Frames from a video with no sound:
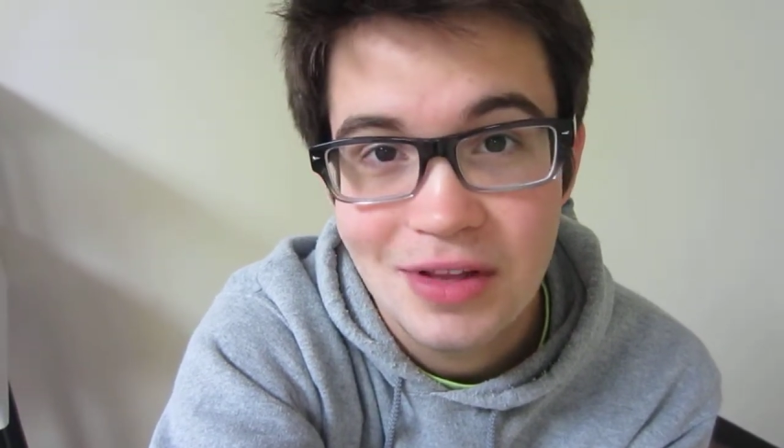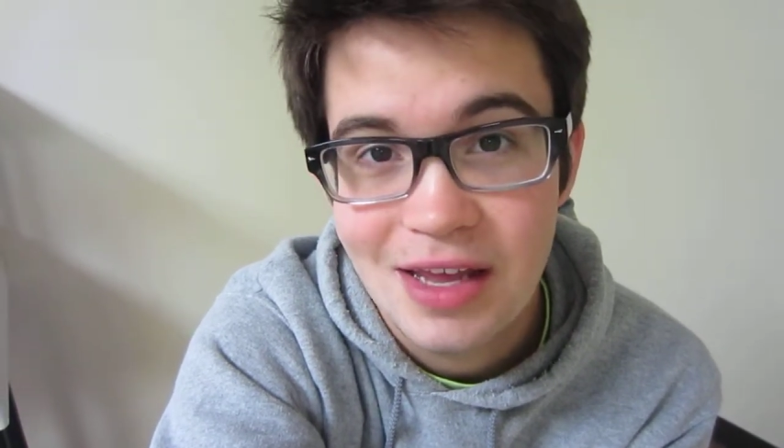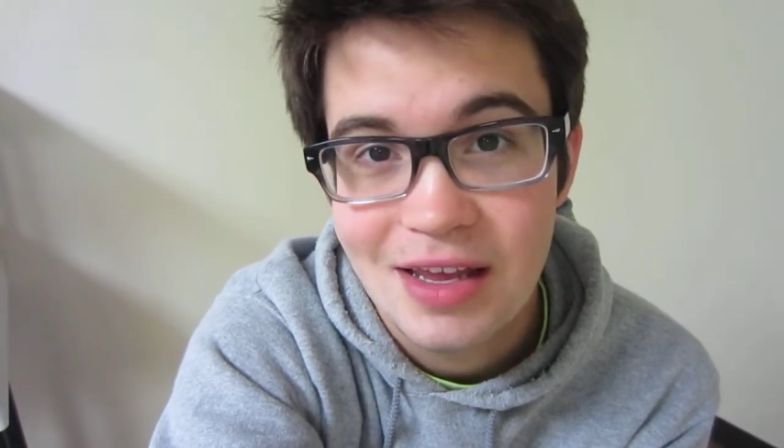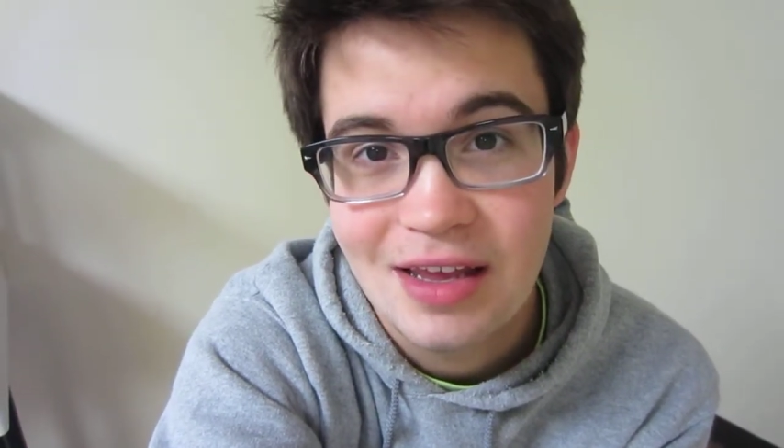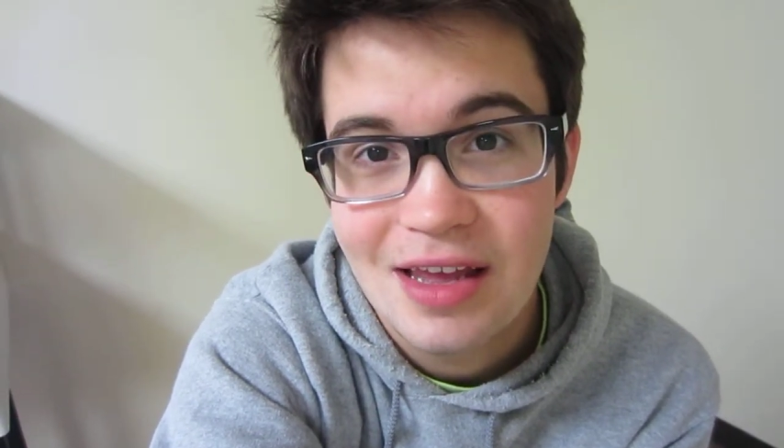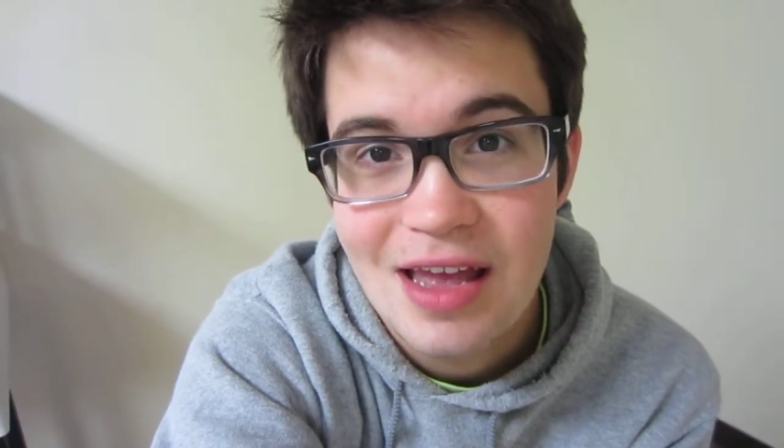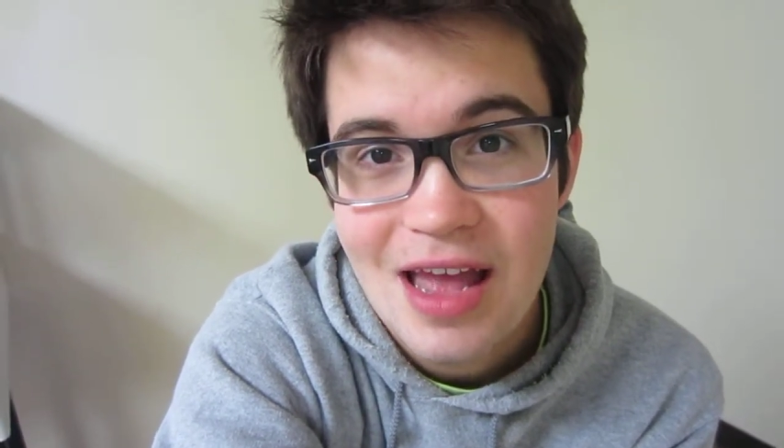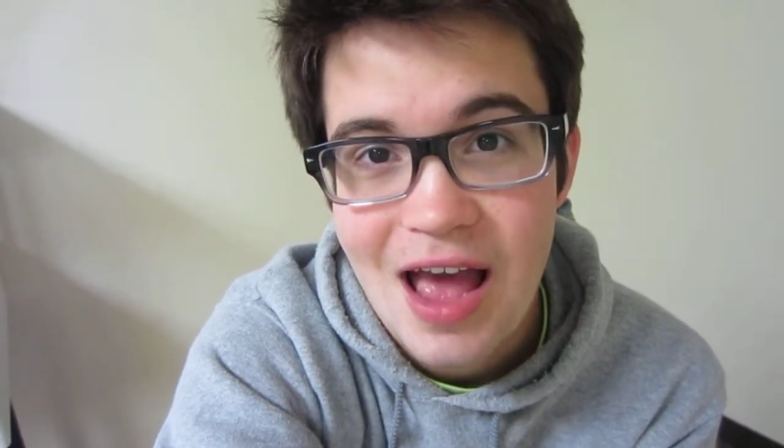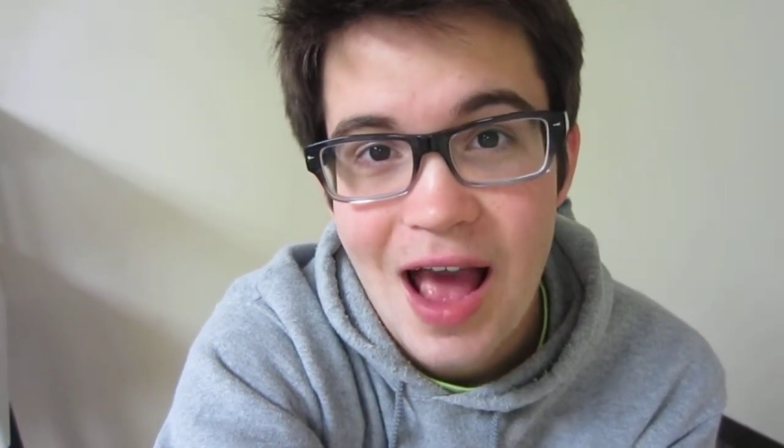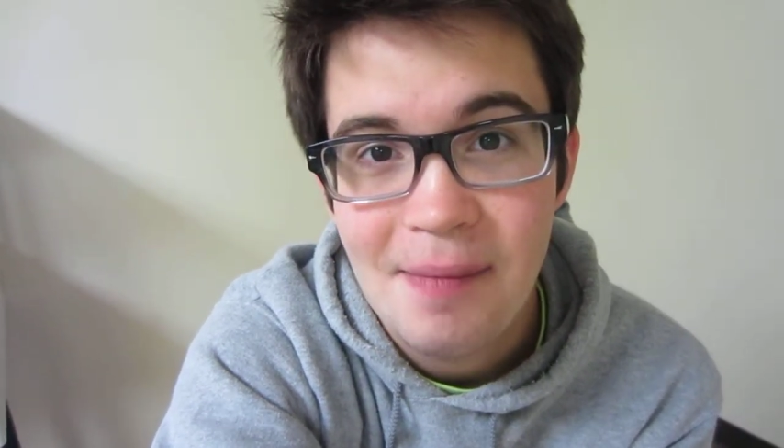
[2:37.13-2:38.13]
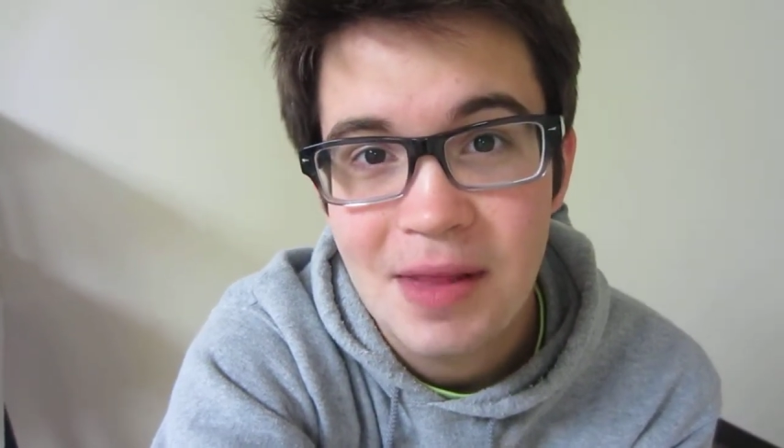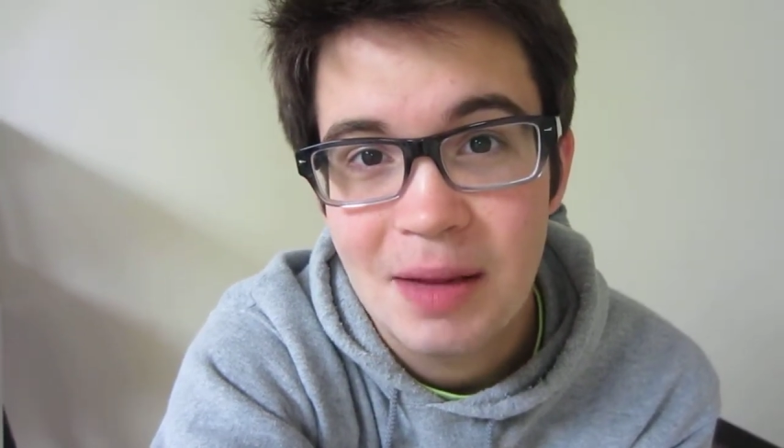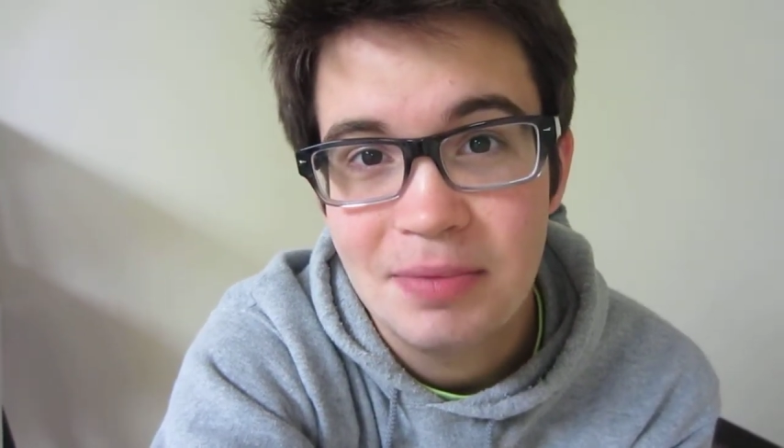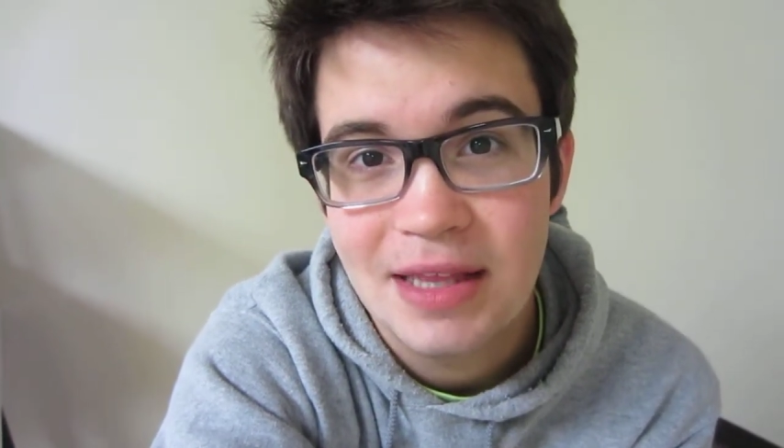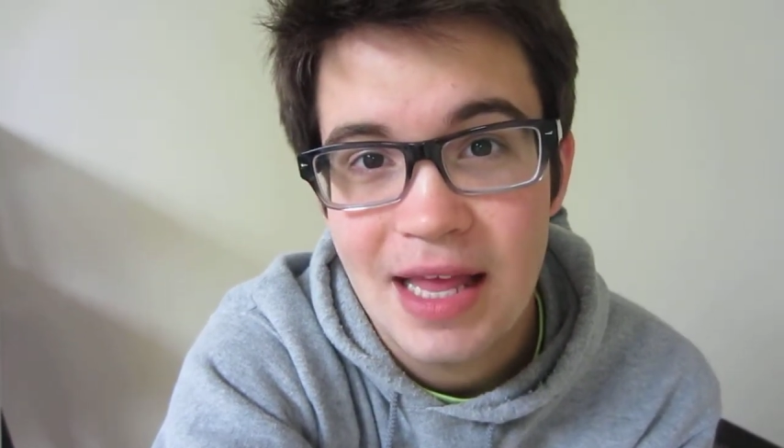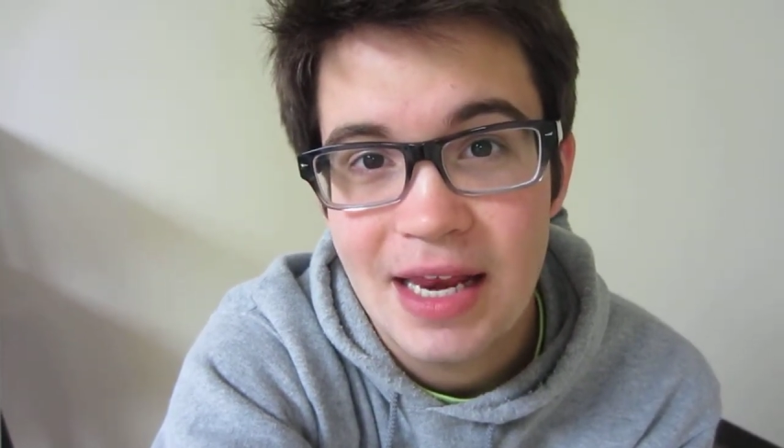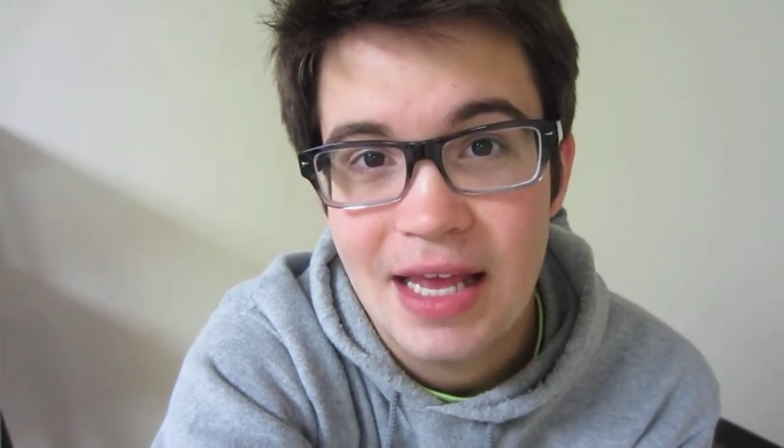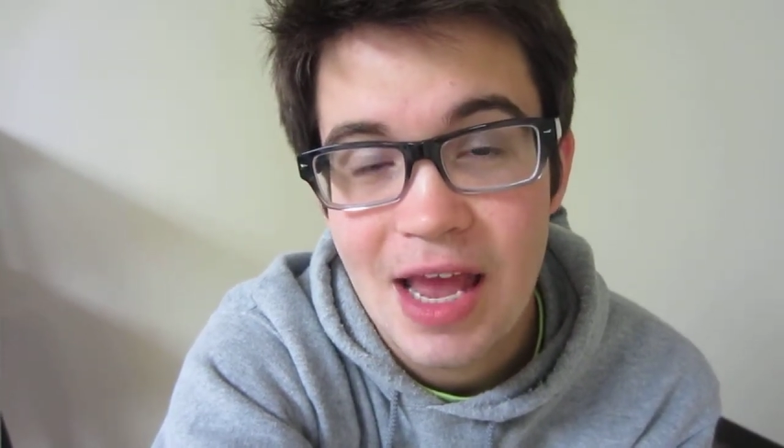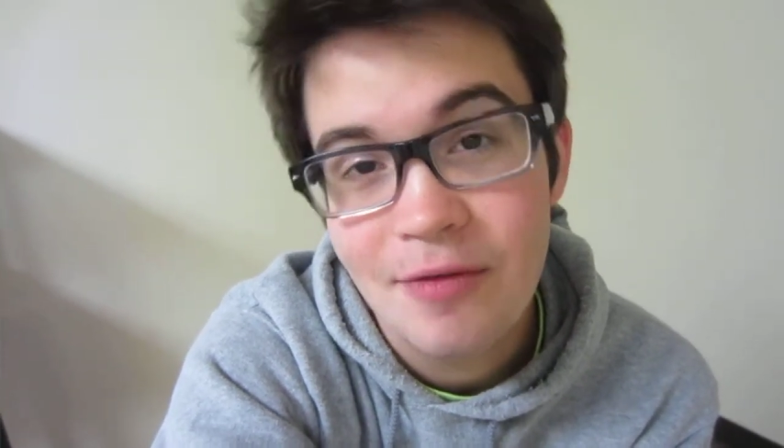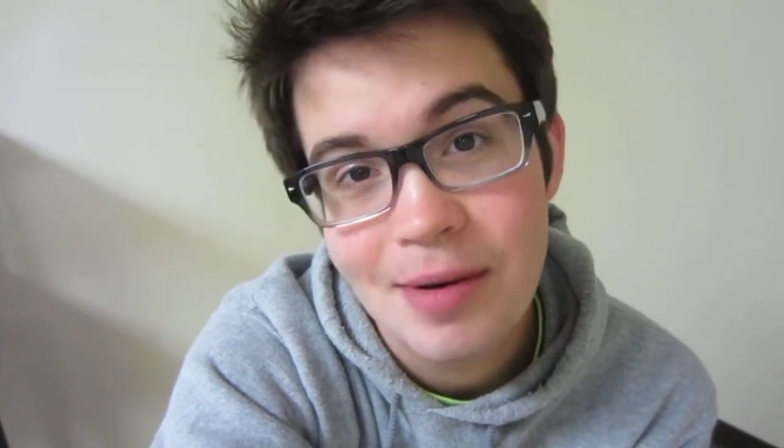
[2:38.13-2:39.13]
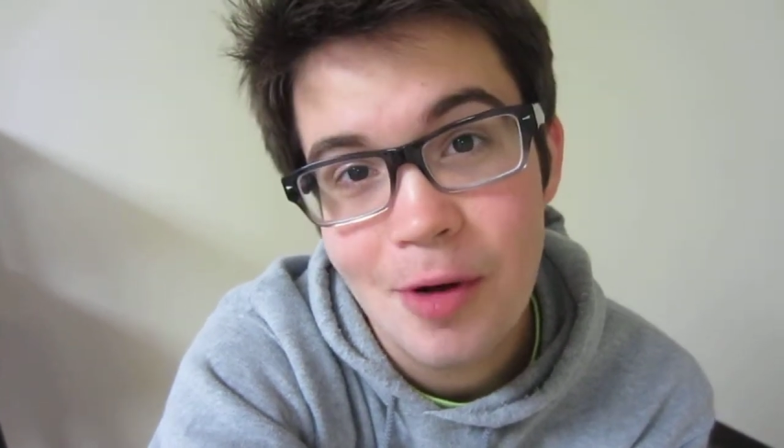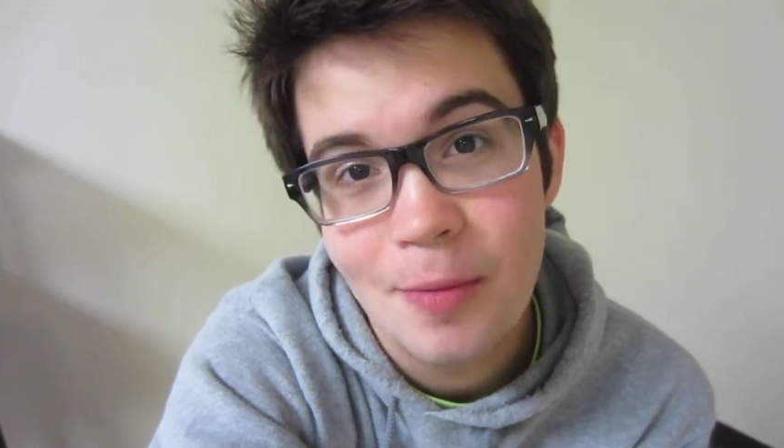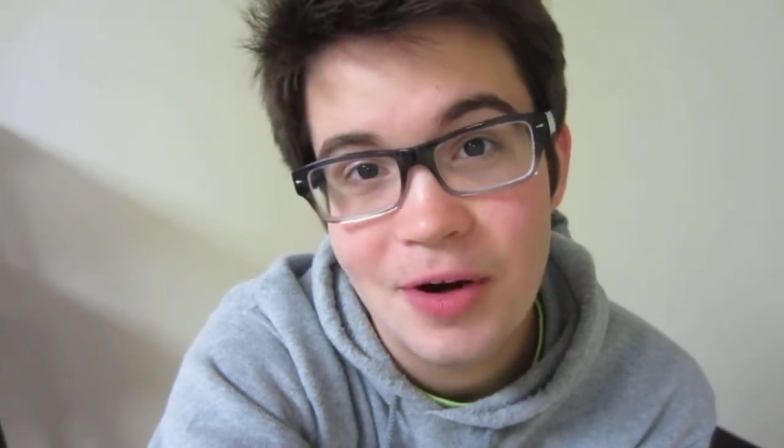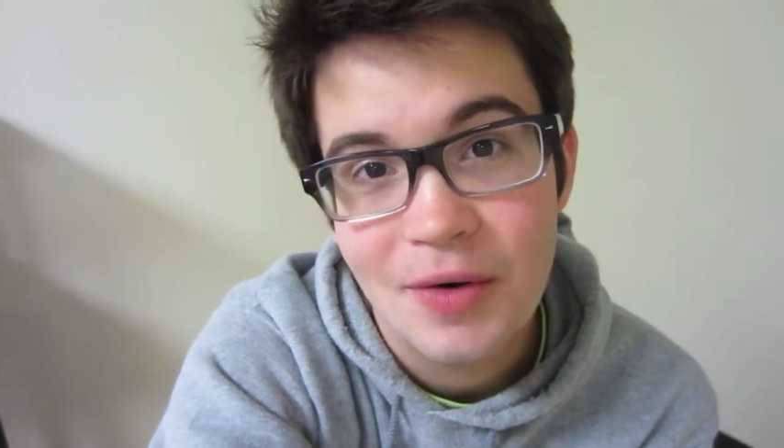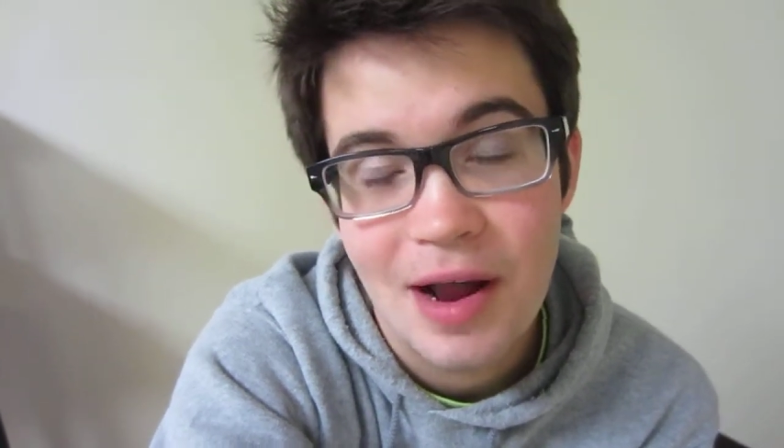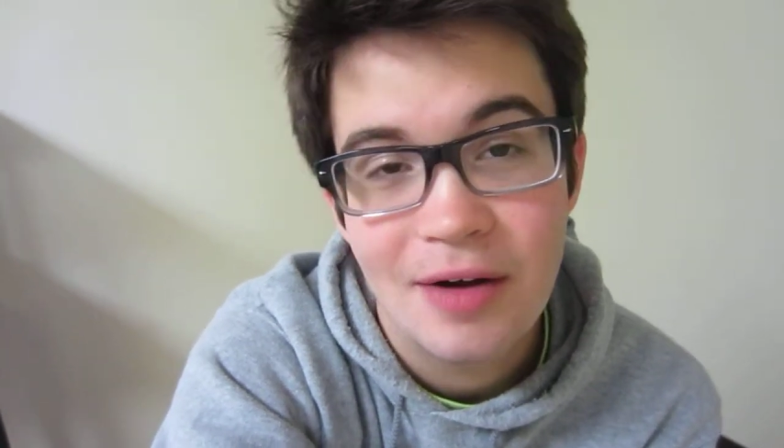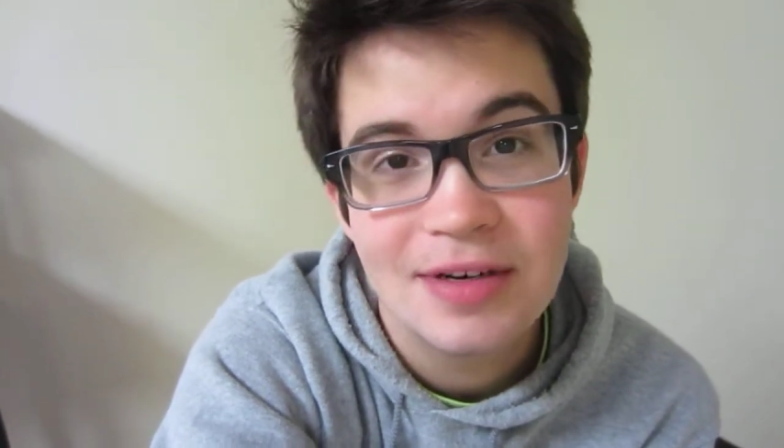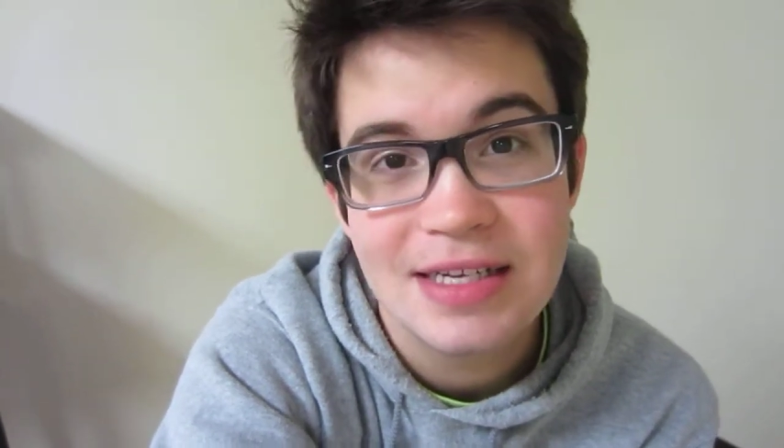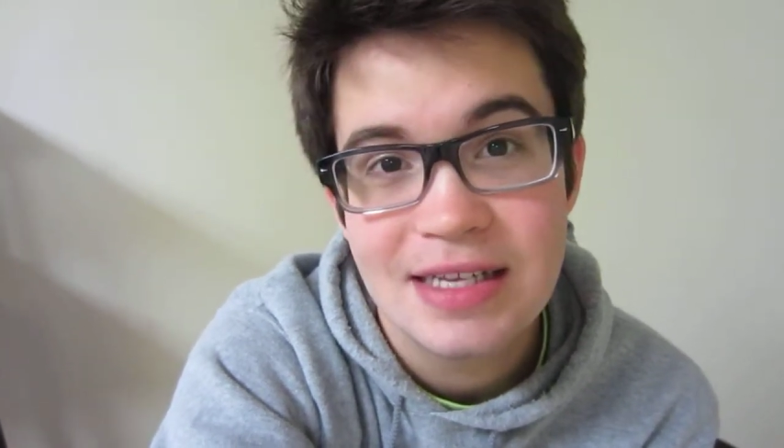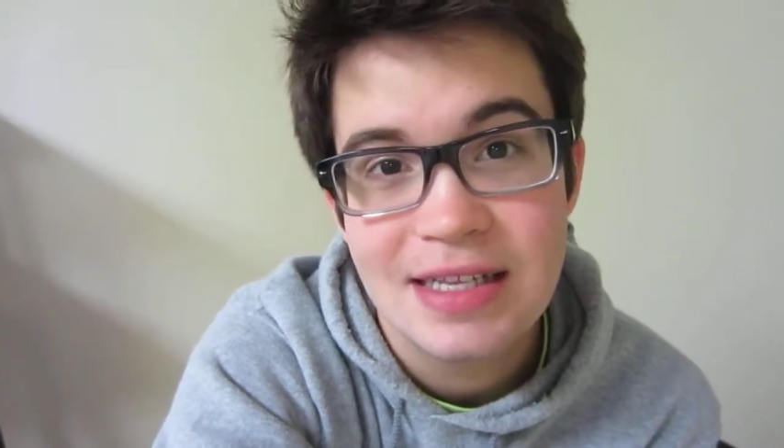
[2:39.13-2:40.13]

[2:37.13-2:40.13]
Like I'm like planning every moment around